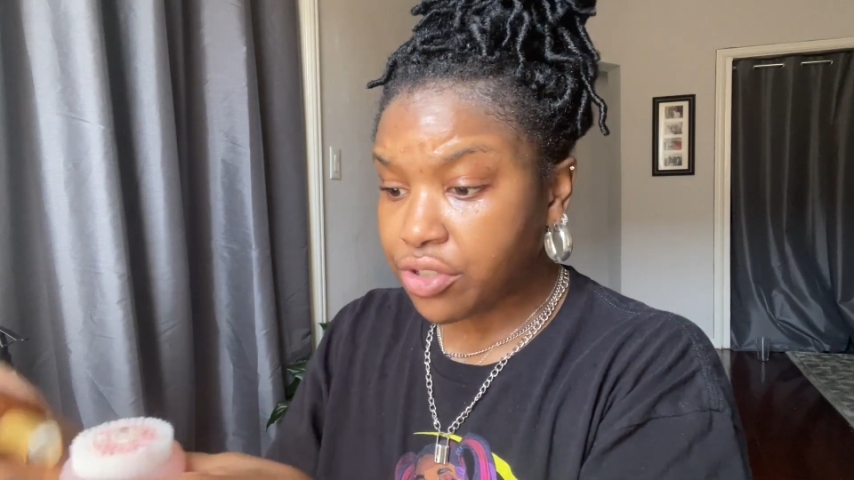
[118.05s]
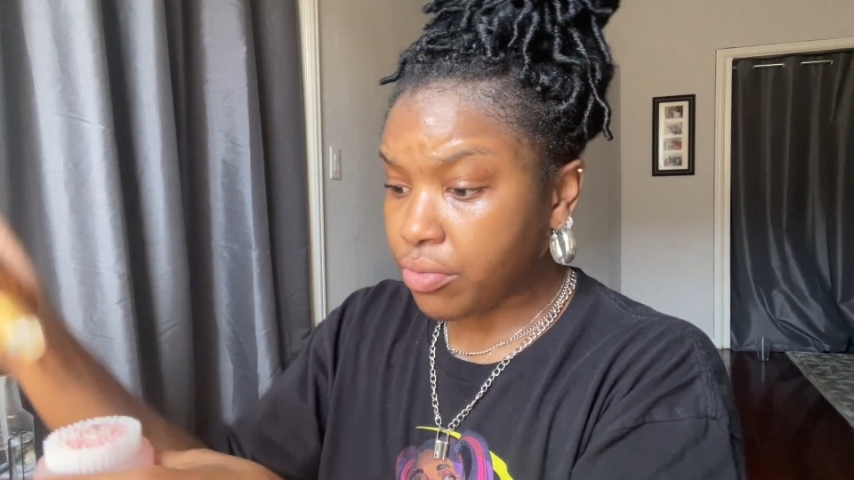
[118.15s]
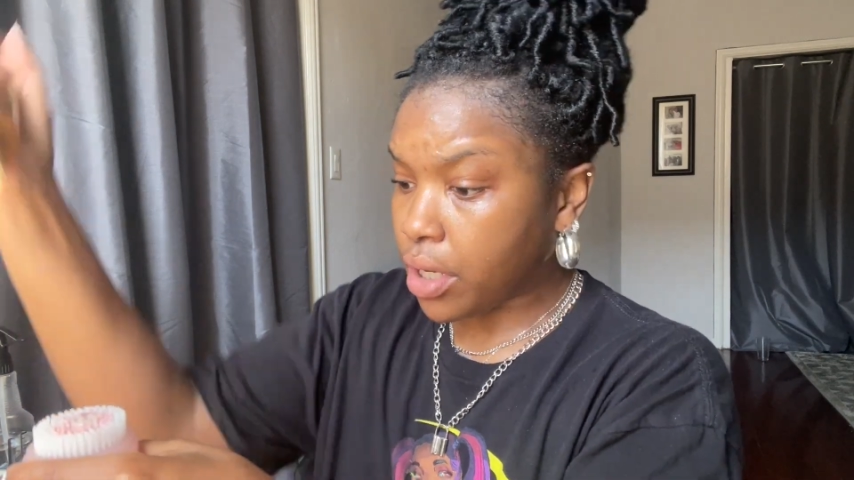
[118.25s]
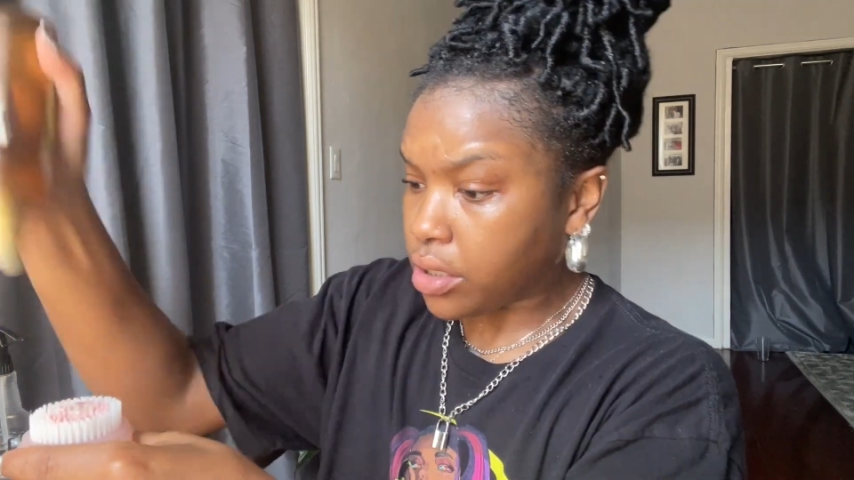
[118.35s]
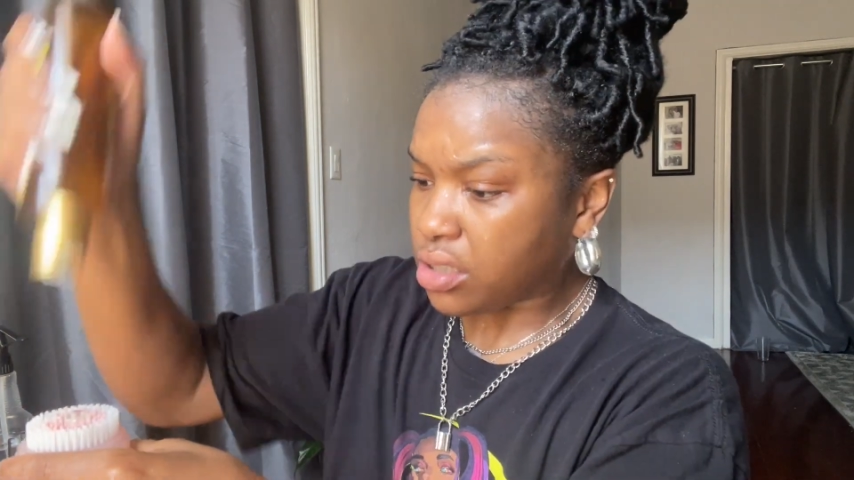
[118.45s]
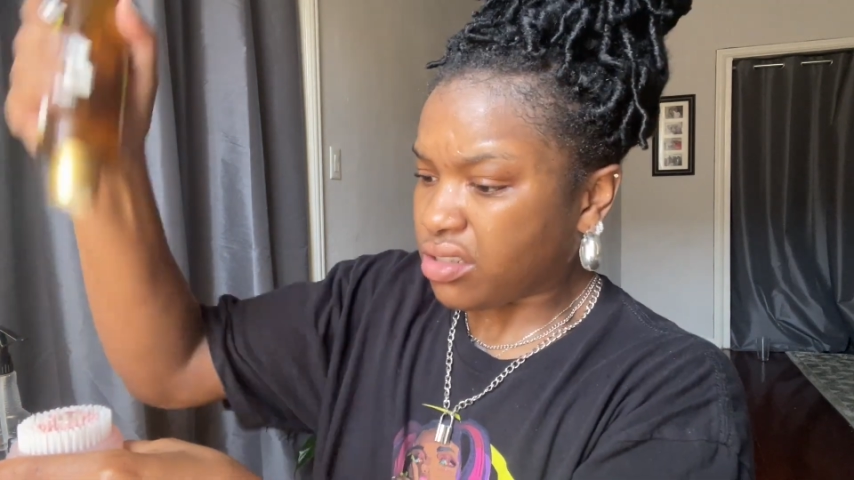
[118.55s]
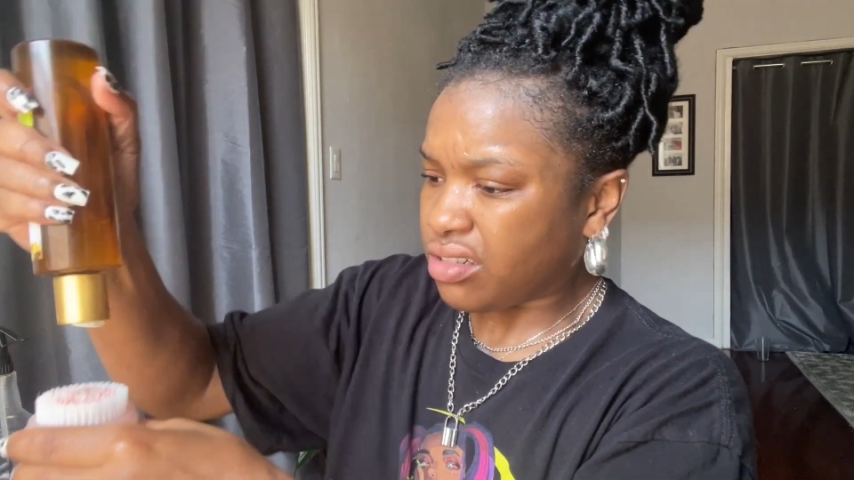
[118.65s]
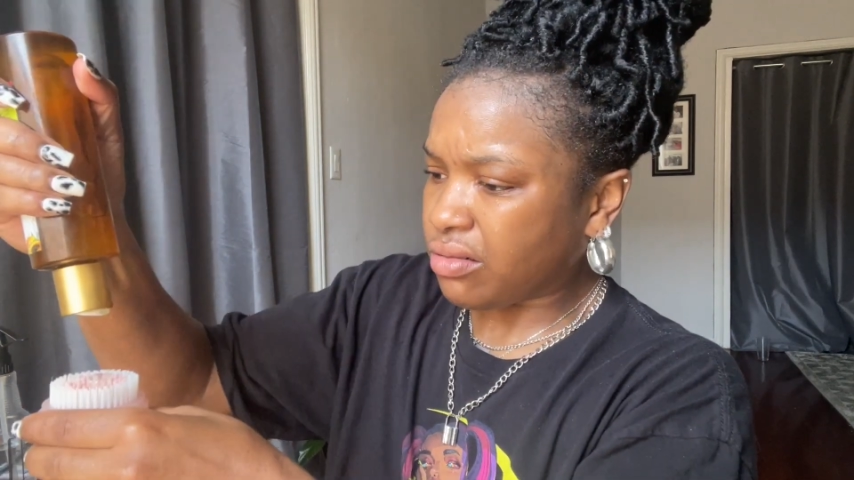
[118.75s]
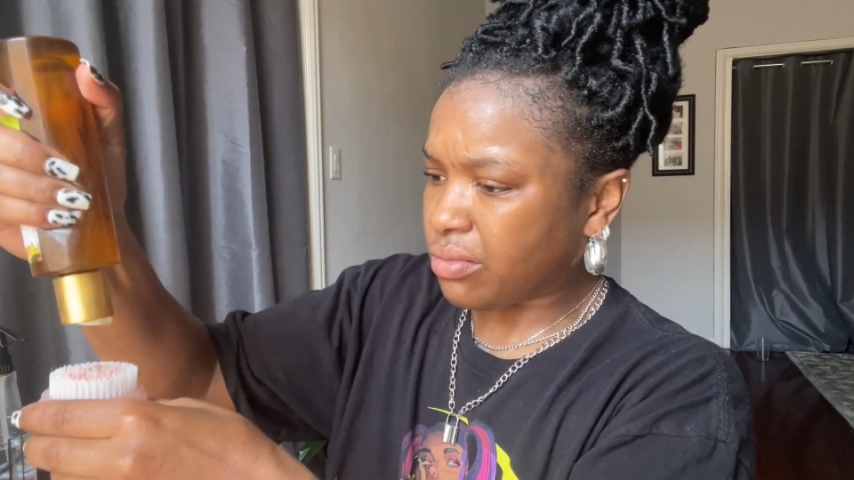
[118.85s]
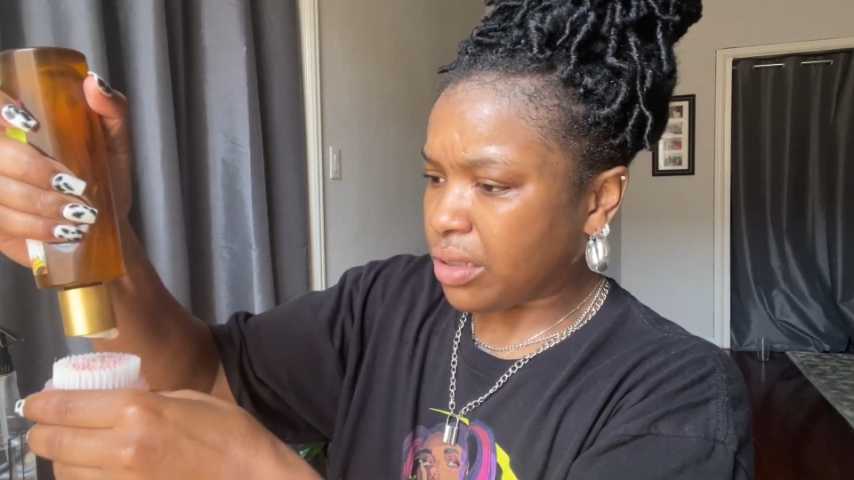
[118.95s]
too much,
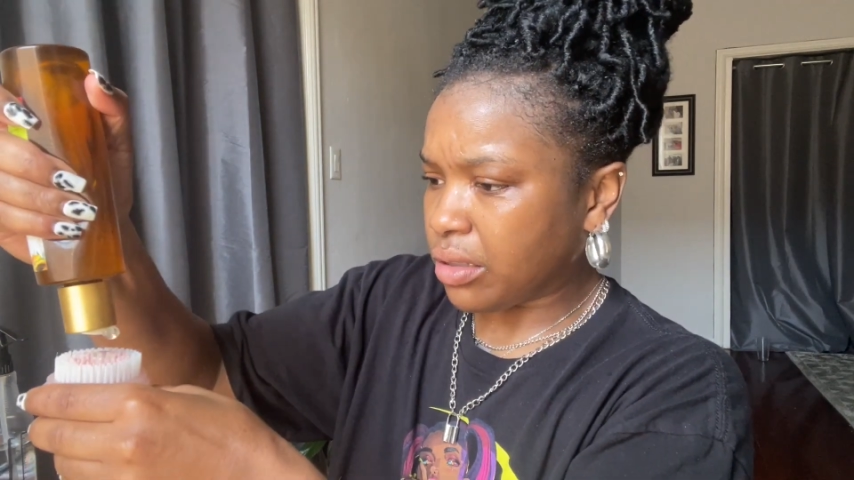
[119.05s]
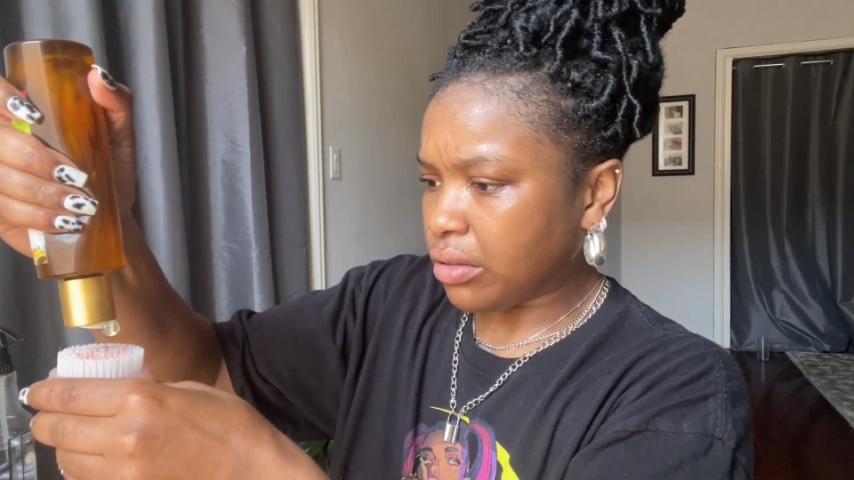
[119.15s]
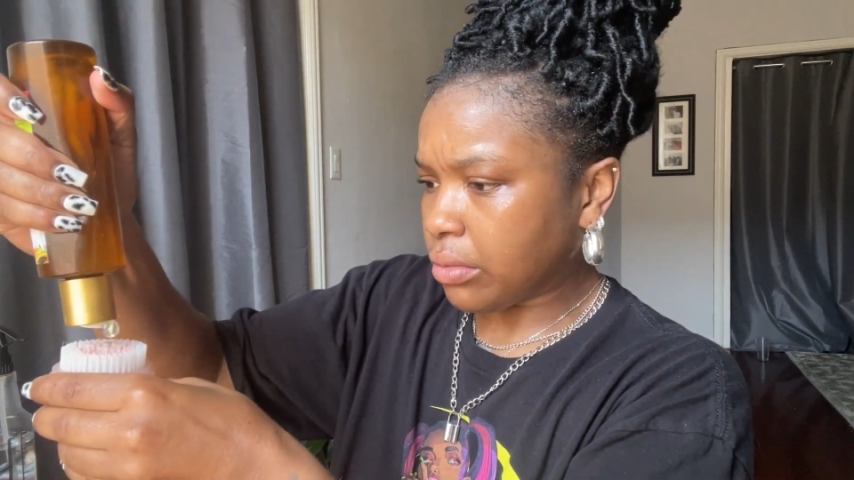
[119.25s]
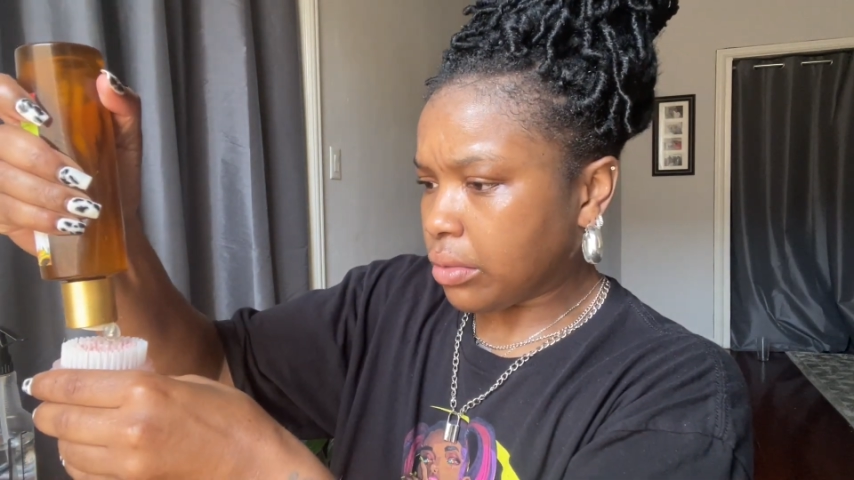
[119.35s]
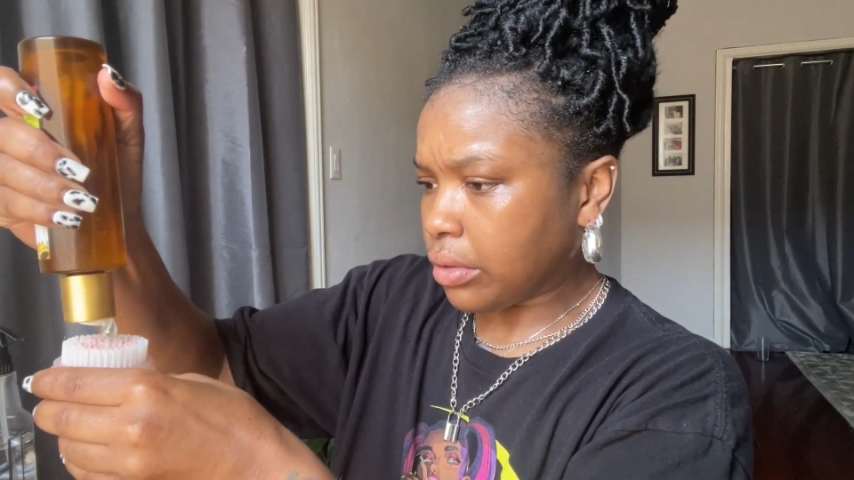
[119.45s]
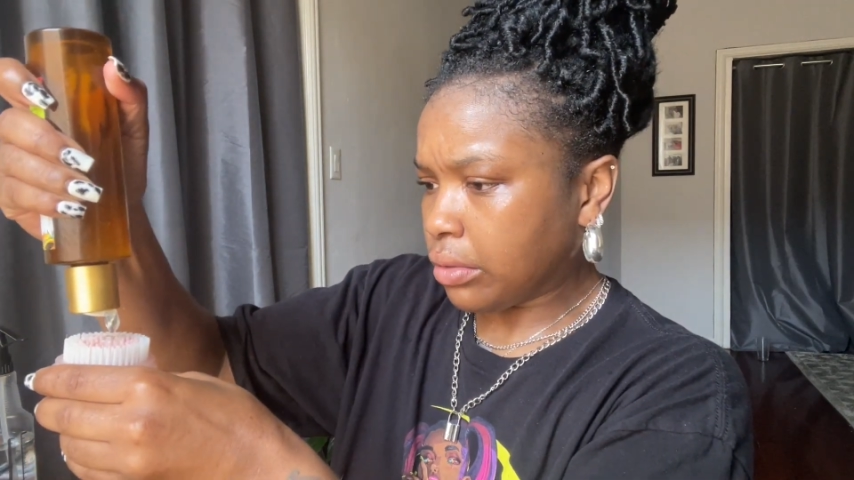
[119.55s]
maybe a little more.